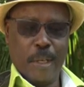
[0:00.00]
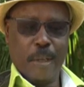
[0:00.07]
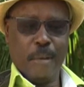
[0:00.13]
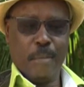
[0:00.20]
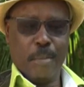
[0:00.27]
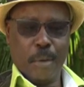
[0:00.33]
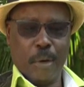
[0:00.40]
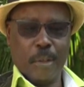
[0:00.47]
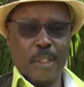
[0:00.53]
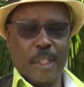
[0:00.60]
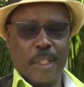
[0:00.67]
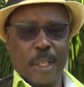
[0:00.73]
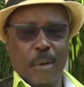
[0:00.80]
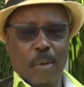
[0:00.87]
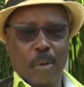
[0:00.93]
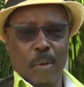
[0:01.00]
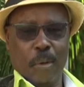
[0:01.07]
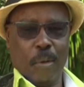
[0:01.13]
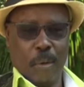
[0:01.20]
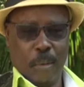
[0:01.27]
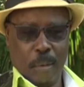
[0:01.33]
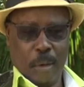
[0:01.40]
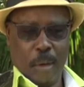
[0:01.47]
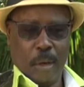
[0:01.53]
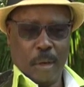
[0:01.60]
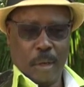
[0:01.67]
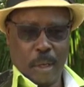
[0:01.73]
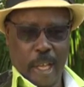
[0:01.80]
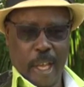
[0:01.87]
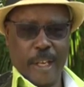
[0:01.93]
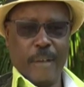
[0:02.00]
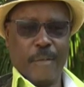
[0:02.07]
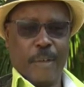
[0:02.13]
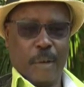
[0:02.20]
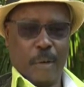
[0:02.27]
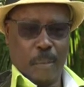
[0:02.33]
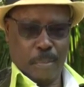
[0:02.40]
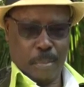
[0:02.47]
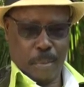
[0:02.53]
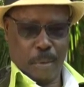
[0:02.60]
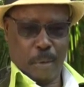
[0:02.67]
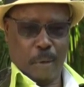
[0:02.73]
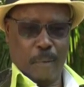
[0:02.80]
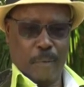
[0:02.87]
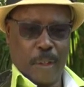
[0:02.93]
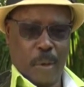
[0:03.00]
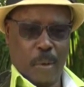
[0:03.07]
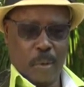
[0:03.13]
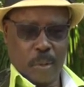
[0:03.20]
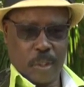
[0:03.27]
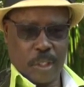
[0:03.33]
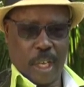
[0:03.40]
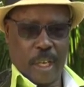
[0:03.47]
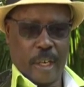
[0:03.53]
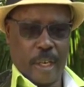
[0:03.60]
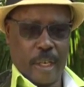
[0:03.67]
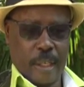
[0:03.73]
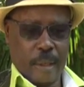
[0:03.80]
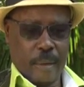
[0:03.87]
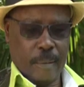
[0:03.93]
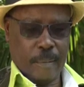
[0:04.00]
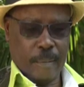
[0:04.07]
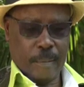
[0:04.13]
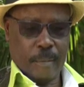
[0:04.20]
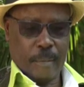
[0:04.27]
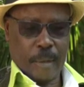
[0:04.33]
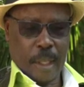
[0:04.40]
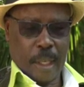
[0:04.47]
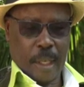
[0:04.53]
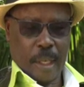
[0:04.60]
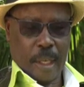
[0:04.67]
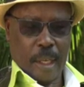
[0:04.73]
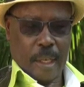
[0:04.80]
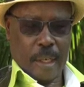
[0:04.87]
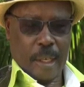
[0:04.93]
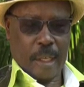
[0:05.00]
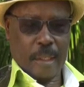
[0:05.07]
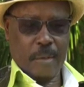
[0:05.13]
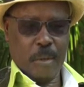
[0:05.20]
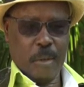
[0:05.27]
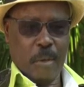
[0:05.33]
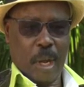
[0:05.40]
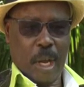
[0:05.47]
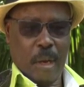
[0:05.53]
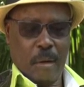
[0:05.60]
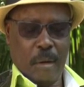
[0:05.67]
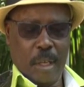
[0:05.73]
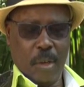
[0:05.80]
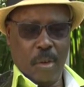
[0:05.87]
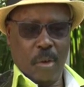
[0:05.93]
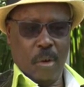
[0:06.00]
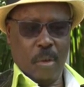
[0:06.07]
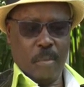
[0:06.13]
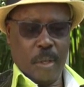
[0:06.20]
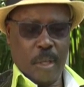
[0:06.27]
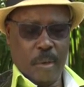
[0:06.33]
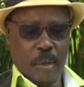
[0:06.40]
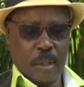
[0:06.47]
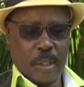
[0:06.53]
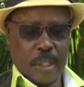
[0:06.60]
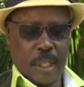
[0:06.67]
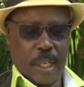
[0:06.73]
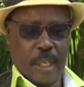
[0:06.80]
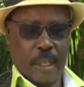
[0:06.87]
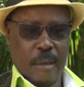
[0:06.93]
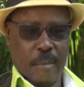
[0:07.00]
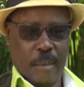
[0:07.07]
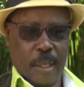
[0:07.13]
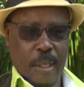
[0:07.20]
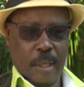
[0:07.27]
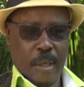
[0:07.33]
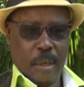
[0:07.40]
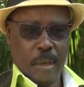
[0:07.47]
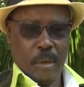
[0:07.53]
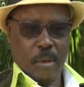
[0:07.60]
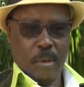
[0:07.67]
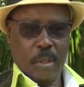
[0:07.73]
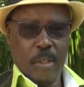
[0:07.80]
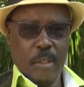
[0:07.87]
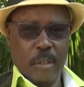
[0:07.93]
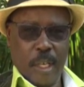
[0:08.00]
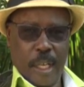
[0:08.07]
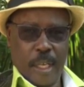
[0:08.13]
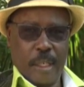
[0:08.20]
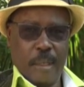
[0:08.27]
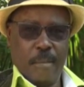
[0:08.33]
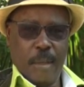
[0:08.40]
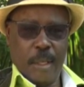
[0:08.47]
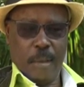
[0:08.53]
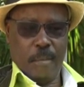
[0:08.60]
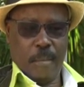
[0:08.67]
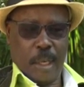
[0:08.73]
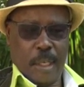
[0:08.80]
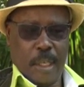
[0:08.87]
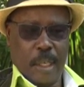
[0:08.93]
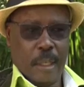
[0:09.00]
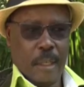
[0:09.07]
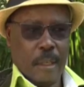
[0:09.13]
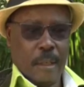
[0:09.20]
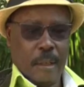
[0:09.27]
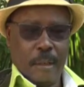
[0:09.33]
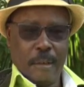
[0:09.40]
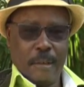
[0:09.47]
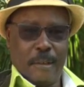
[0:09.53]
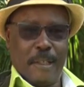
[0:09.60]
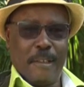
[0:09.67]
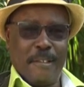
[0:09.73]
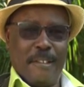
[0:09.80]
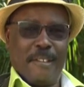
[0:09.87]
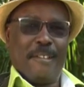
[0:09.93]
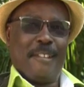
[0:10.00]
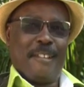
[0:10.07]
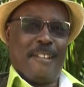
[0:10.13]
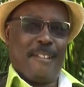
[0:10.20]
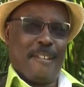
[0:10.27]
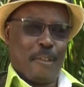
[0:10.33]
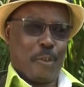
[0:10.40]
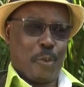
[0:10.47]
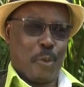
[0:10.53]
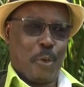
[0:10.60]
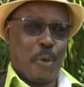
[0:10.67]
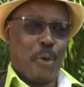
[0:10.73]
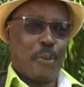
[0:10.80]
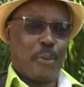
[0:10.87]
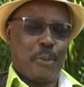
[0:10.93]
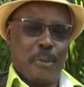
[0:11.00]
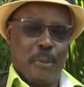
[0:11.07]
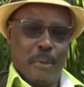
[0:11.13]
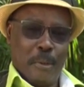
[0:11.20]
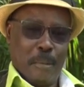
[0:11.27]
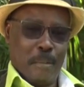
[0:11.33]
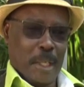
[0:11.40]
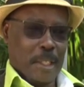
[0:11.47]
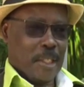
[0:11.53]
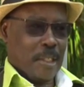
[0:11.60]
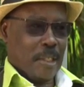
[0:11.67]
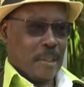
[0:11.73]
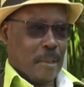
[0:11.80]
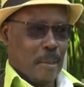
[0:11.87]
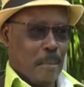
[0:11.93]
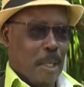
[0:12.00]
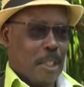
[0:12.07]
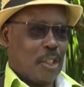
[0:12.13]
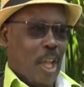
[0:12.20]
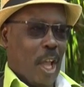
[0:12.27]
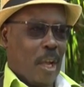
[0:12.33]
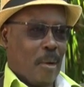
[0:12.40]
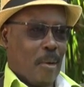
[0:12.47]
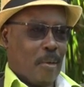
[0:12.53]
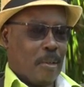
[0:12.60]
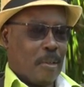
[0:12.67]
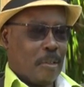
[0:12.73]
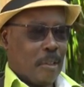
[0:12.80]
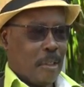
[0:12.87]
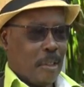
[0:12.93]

brought the whole envelope of the whole salary. And as we were going home, he was telling me, could you lend me money to go to Machakos?